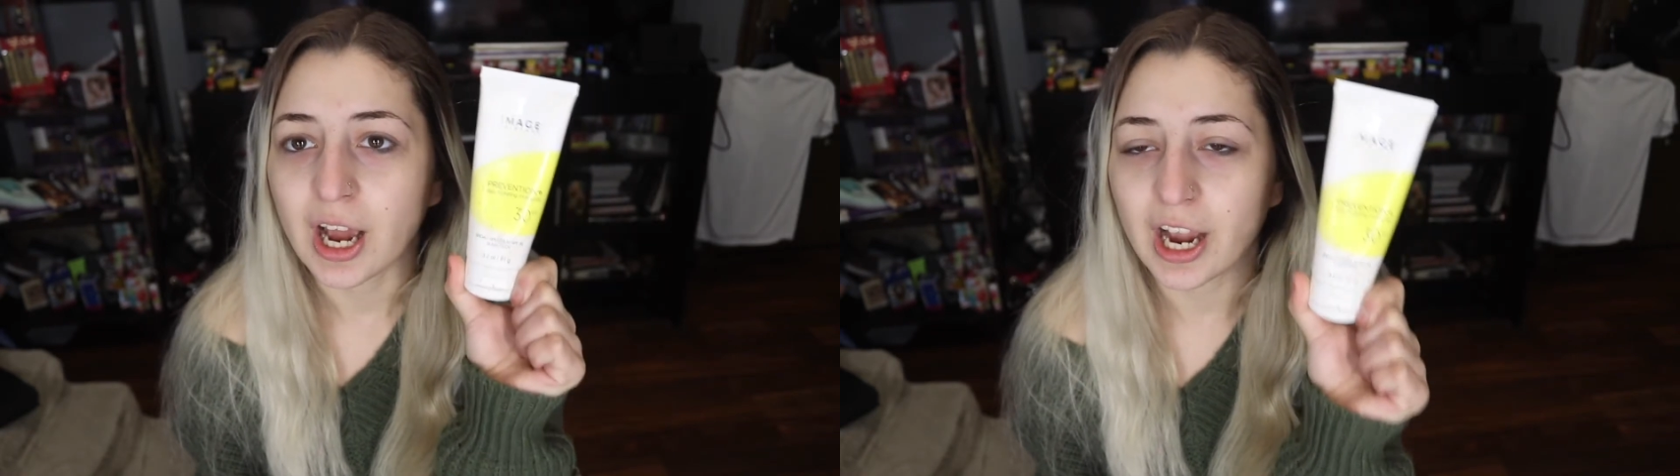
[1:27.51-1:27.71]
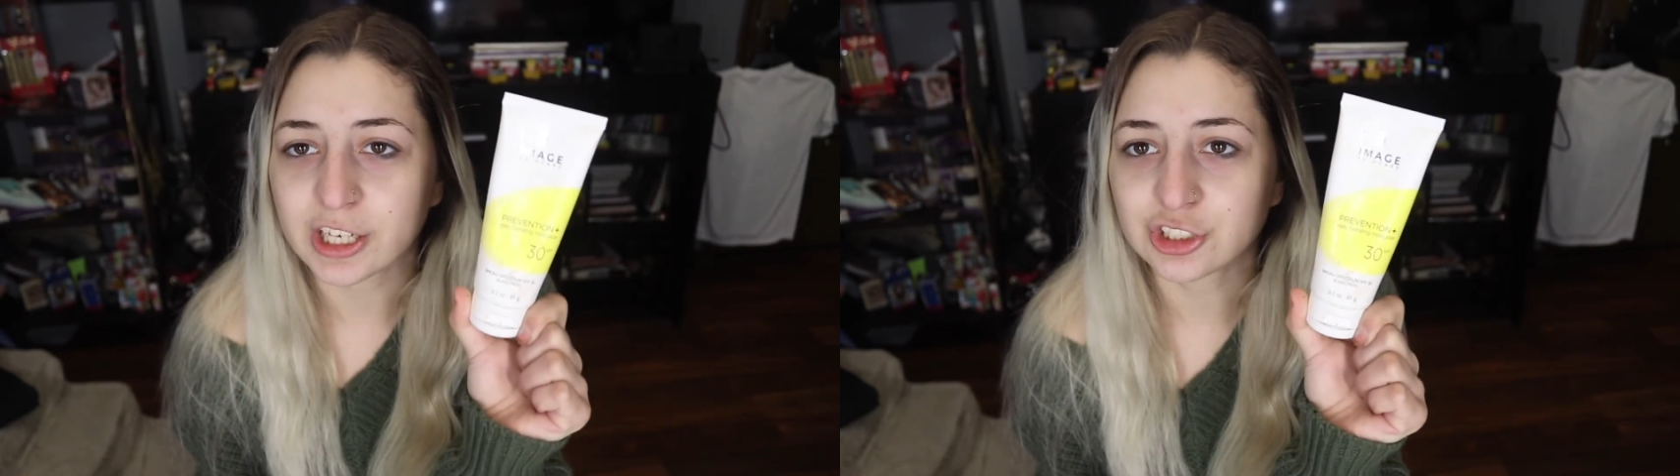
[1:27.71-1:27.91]

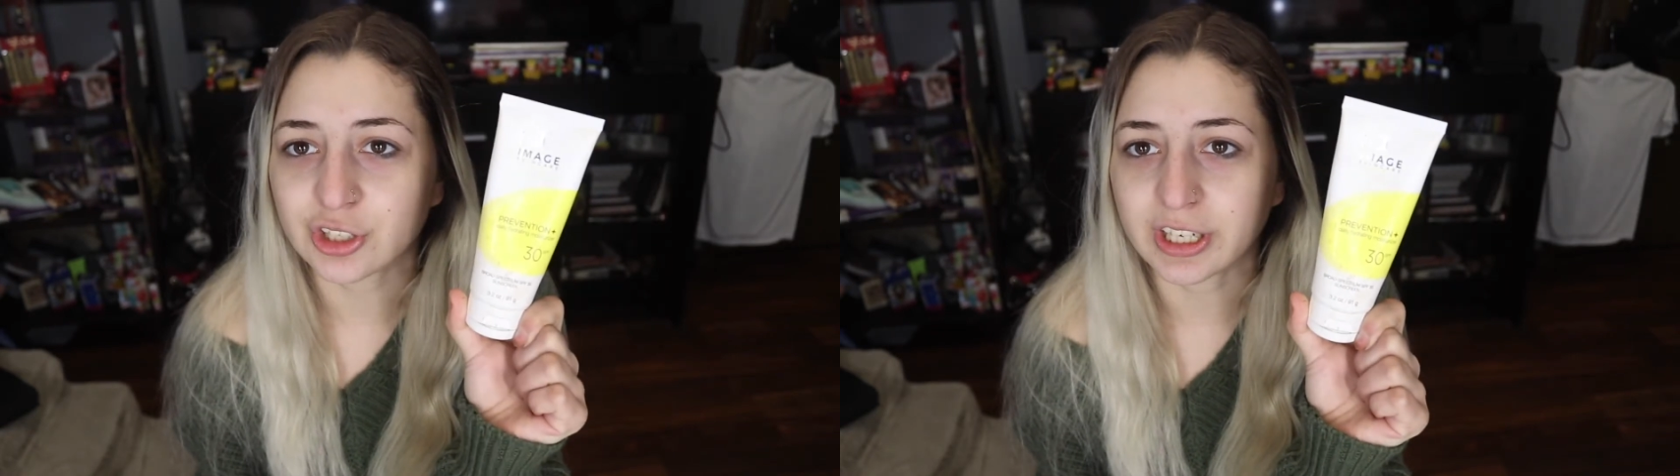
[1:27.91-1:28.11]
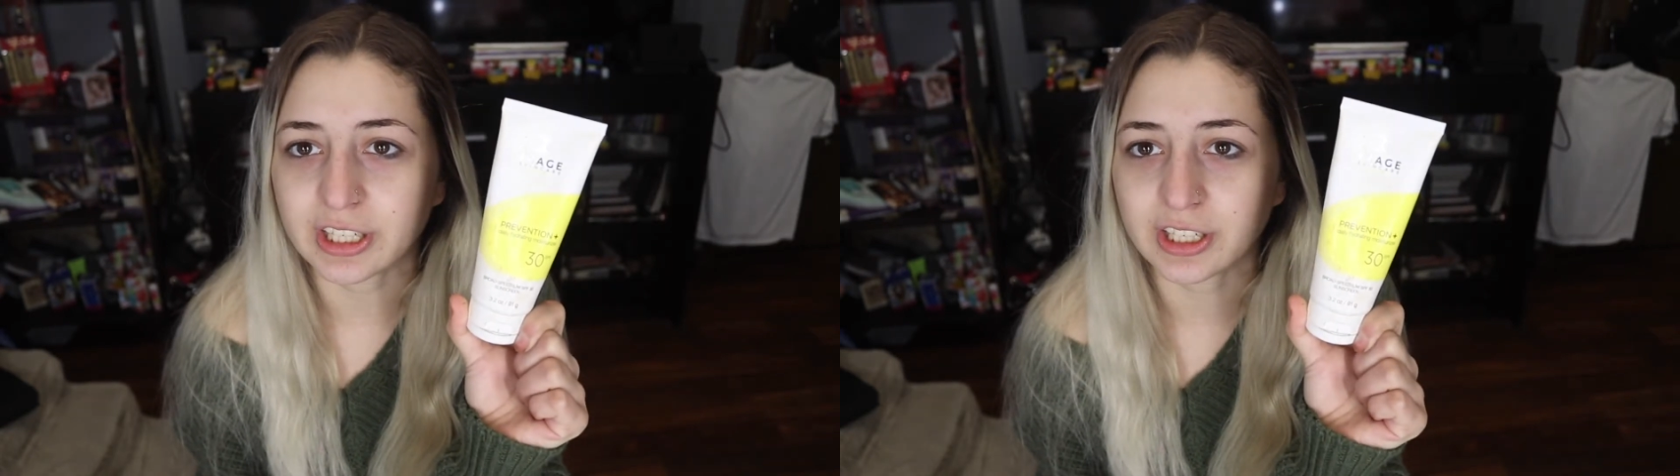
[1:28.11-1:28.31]

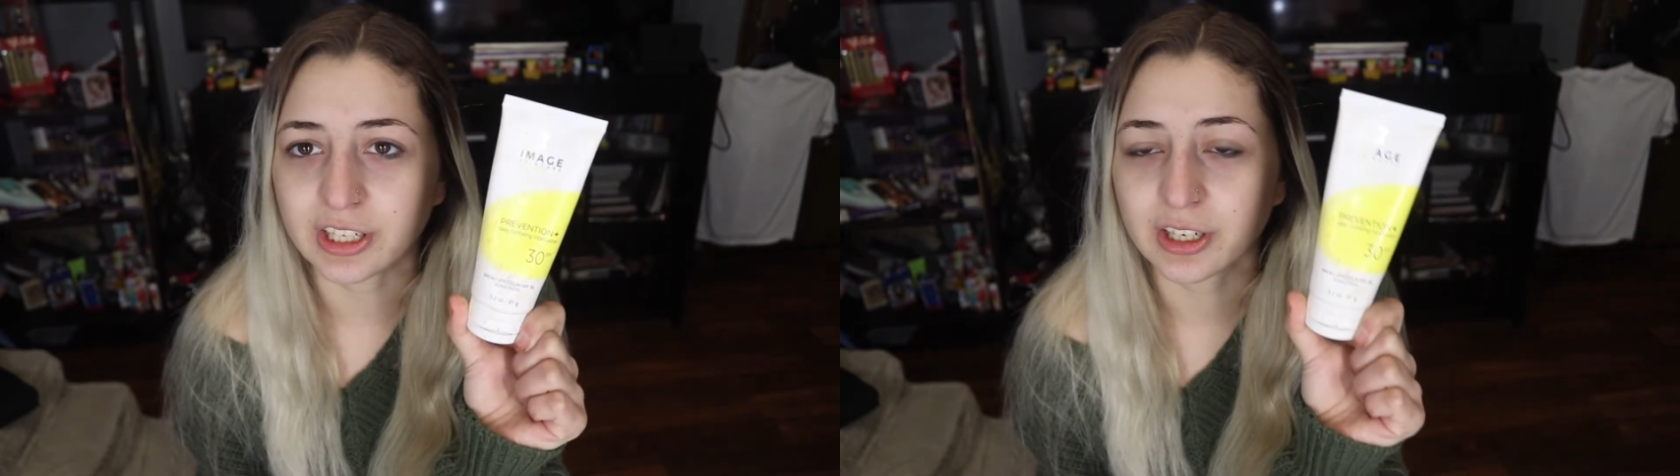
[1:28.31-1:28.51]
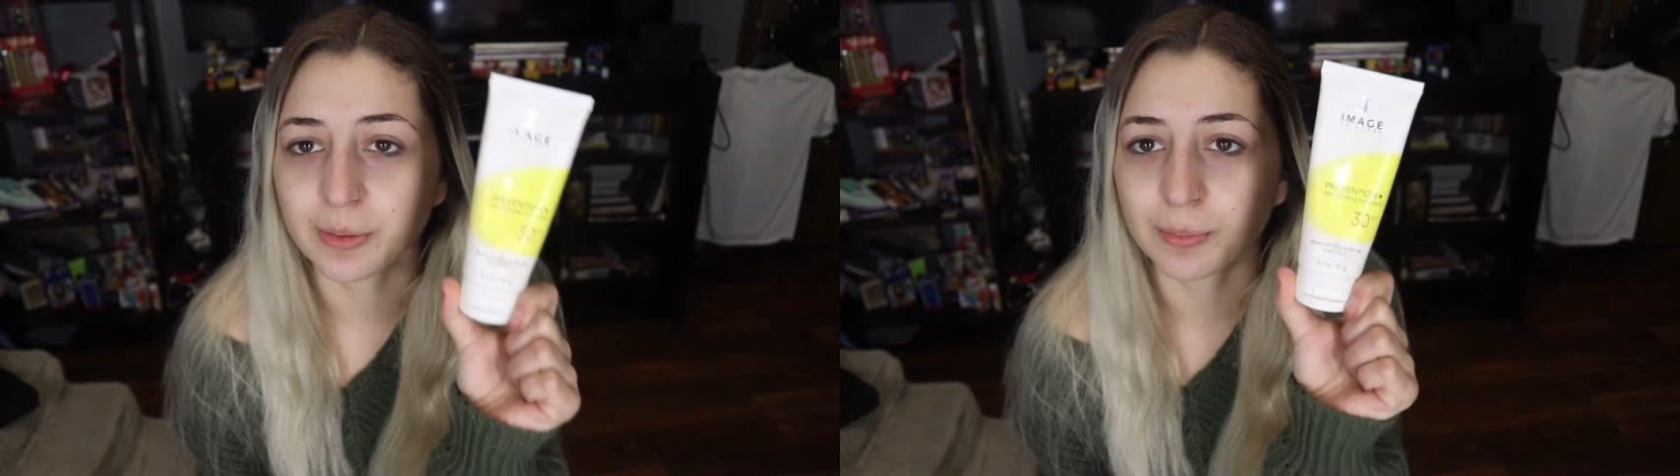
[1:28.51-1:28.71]

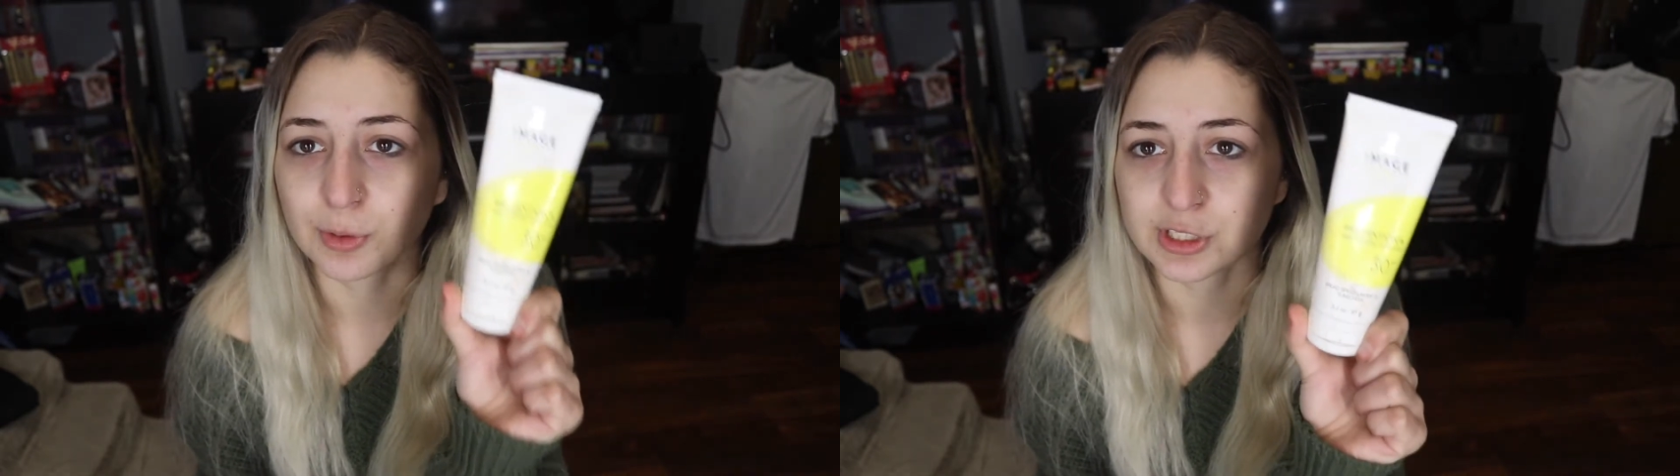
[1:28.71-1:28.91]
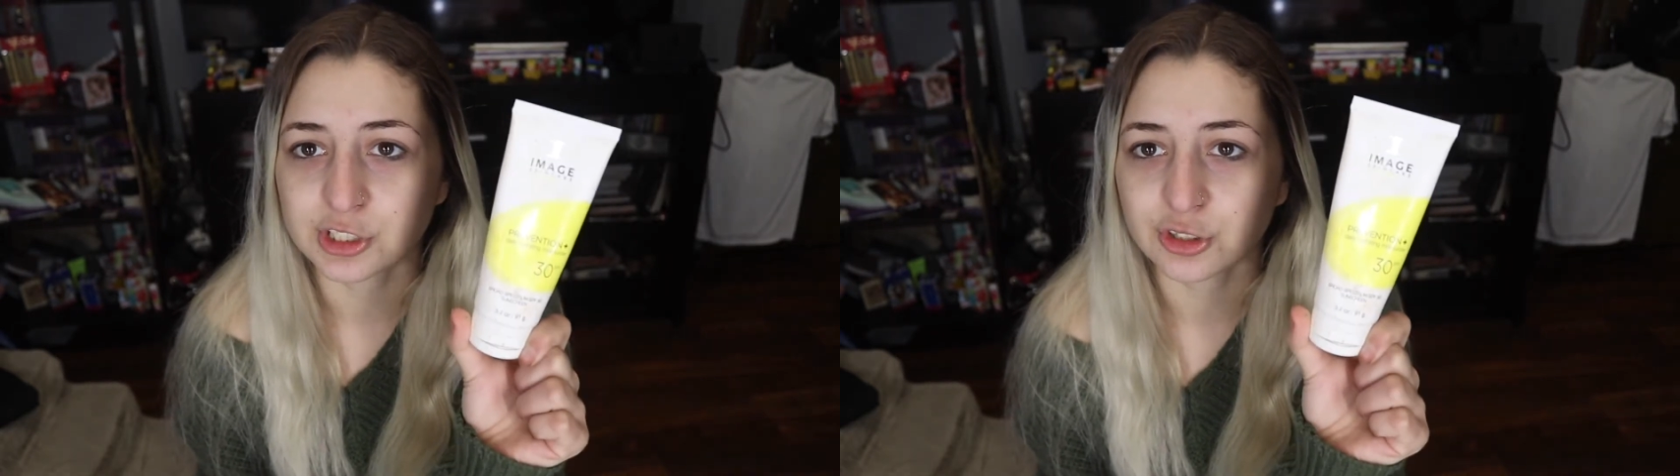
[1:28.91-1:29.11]
Hydrating
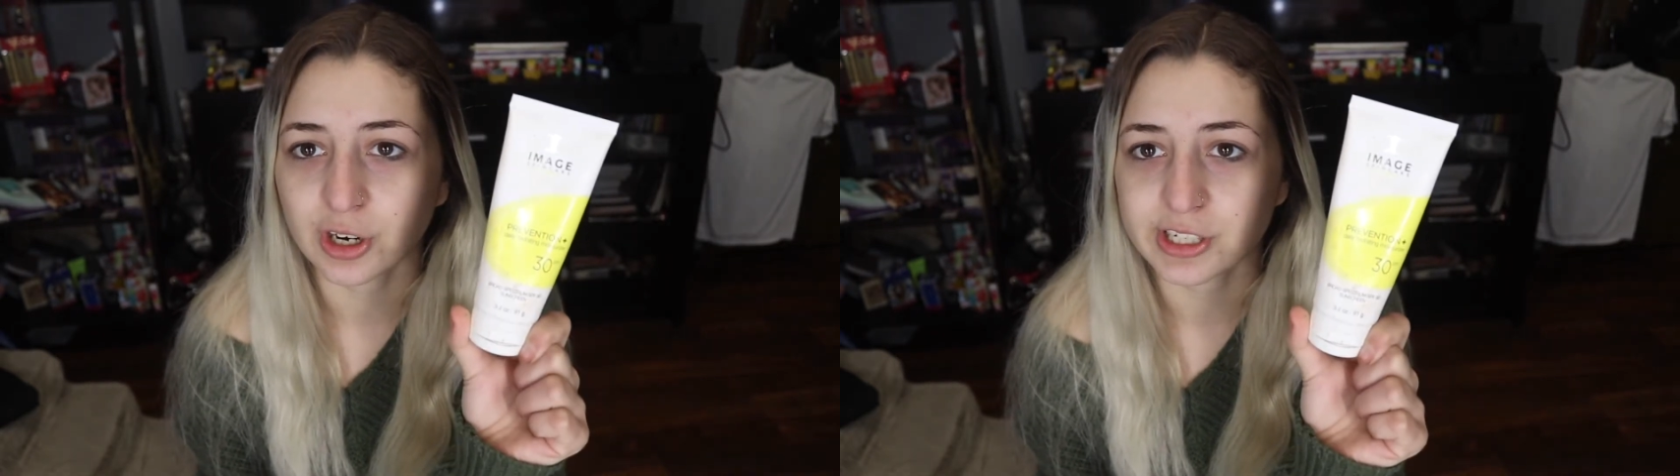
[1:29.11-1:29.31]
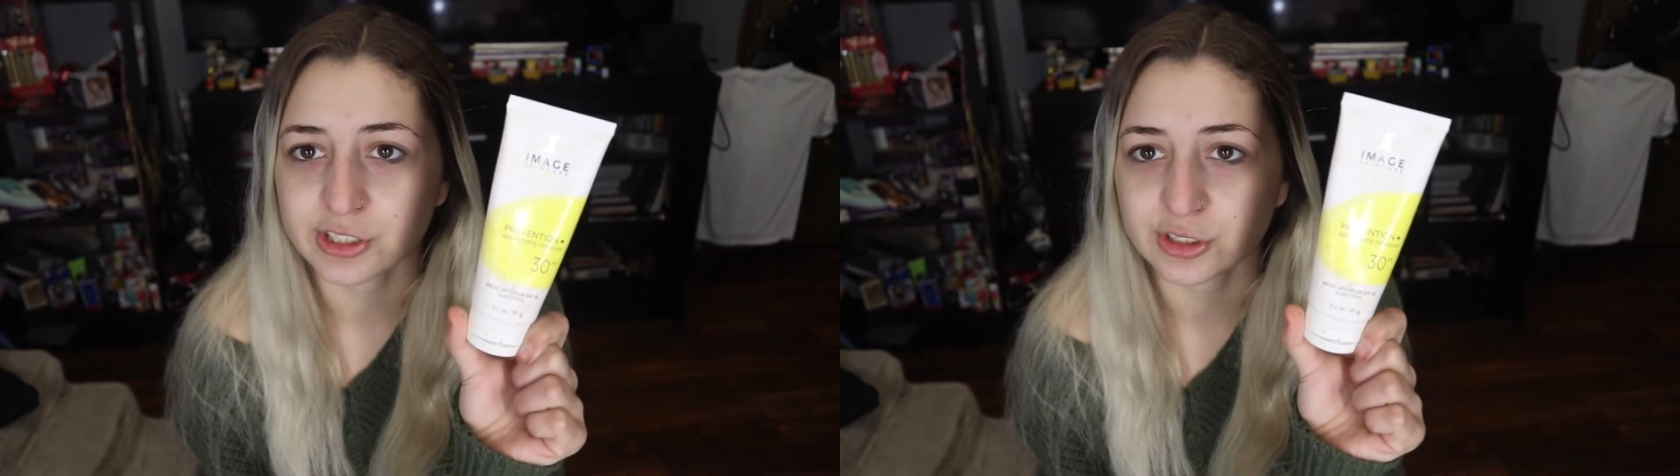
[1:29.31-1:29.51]

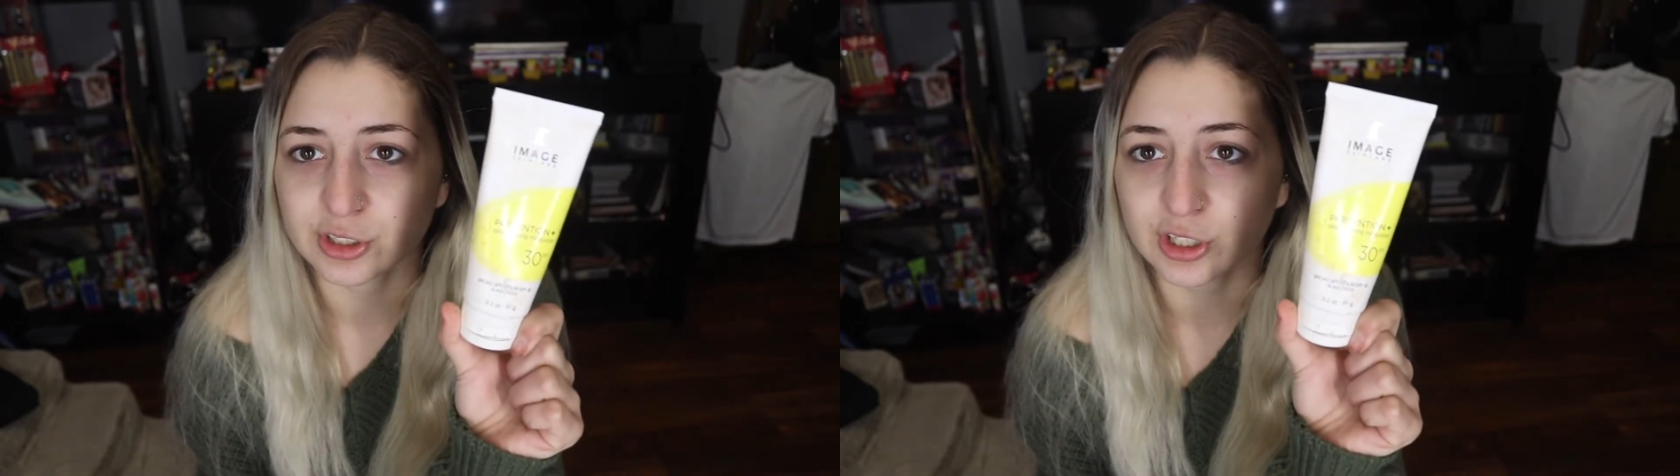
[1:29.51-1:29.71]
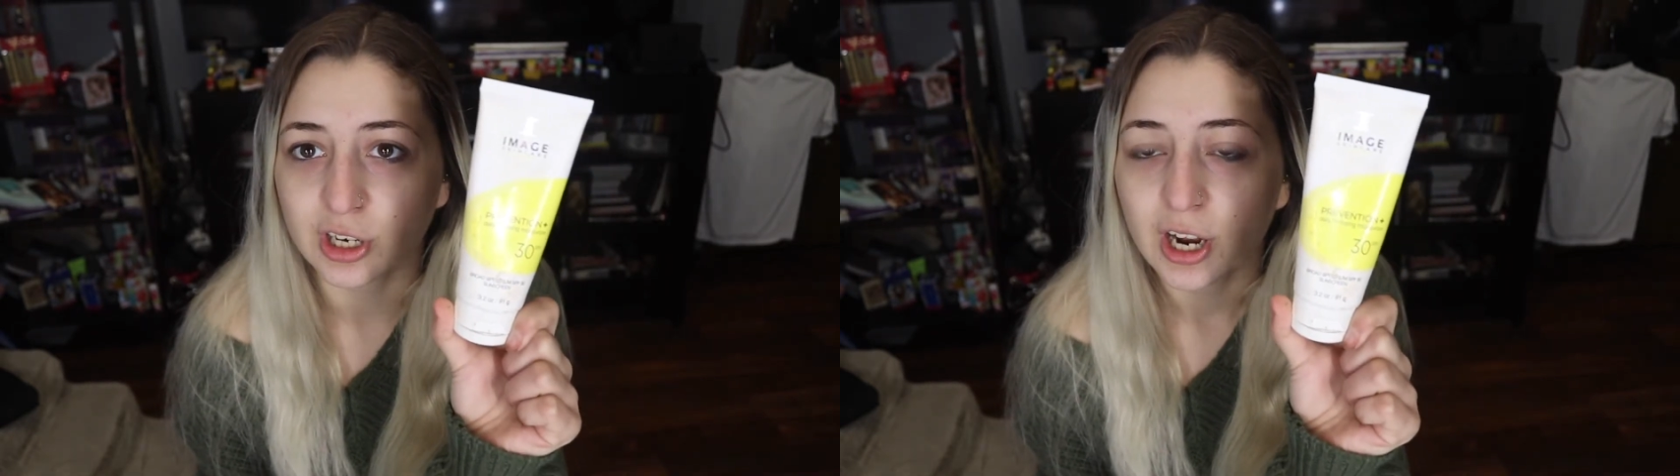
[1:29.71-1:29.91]

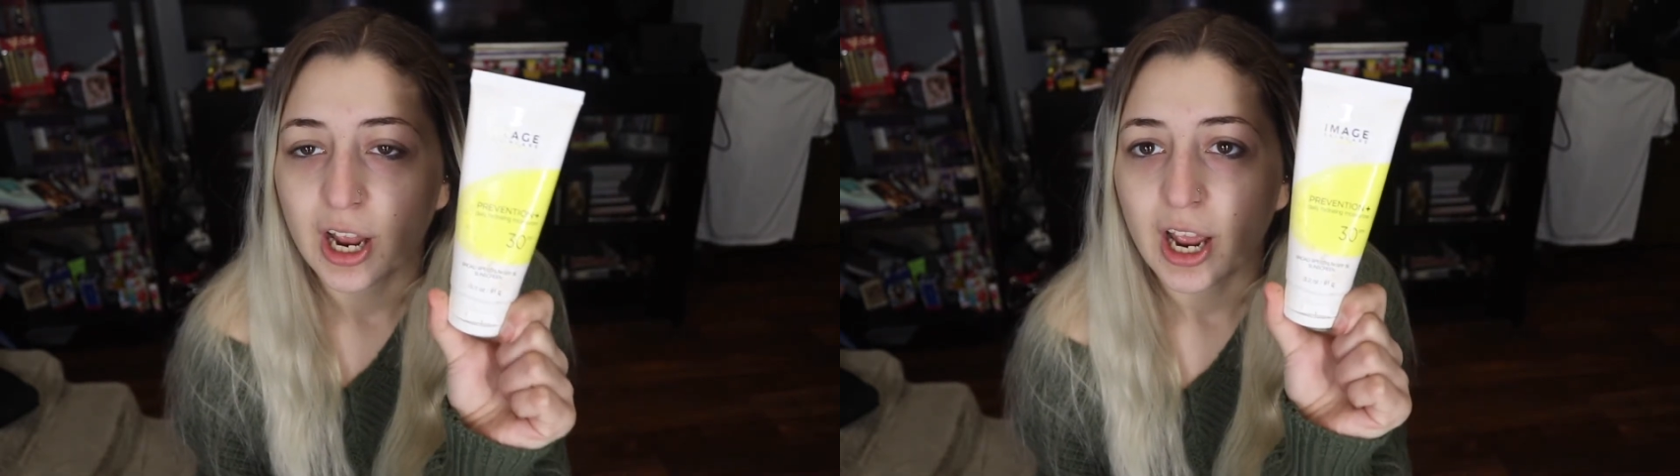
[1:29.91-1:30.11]
Moisturizer.